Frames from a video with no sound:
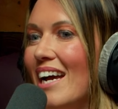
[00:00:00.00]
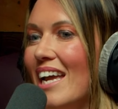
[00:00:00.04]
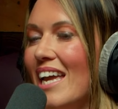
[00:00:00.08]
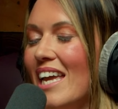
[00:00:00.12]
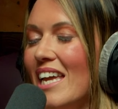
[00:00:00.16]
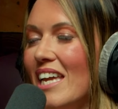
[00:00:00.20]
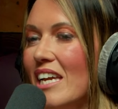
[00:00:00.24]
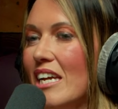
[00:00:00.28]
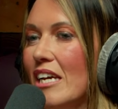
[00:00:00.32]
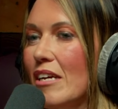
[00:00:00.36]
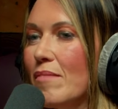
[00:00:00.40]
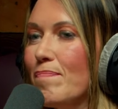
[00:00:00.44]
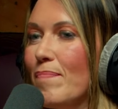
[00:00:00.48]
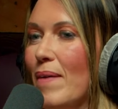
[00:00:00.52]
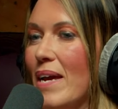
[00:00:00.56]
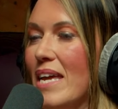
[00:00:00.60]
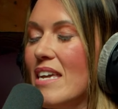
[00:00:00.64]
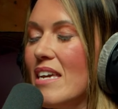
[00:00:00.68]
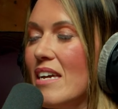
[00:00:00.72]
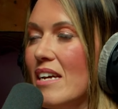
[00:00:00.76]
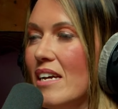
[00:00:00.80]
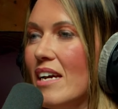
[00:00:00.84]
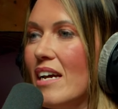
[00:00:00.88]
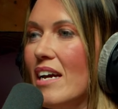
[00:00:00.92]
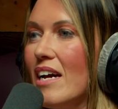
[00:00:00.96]
it can
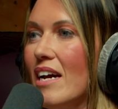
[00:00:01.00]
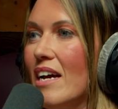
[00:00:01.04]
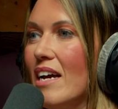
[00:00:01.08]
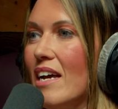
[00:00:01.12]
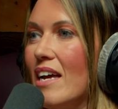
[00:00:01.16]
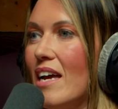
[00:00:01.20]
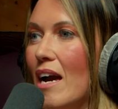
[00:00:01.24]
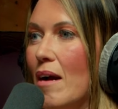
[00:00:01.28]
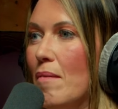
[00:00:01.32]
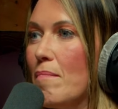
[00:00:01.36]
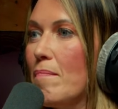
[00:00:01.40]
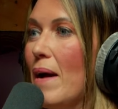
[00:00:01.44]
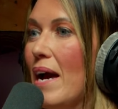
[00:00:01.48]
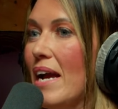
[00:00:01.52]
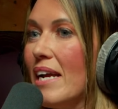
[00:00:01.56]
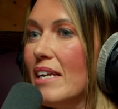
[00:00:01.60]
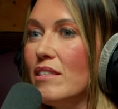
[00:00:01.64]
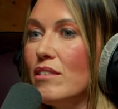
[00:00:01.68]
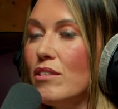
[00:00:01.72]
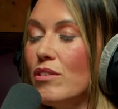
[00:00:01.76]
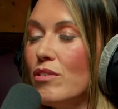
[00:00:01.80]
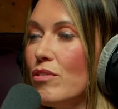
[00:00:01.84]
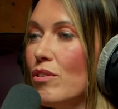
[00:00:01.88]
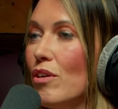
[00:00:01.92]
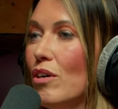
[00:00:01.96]
make a
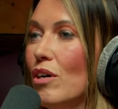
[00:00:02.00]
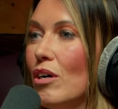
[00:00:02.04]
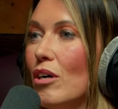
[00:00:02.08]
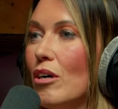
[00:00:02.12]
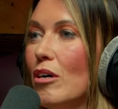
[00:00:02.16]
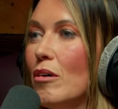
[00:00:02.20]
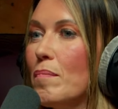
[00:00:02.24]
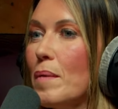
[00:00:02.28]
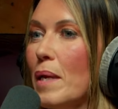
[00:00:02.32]
campaign soar,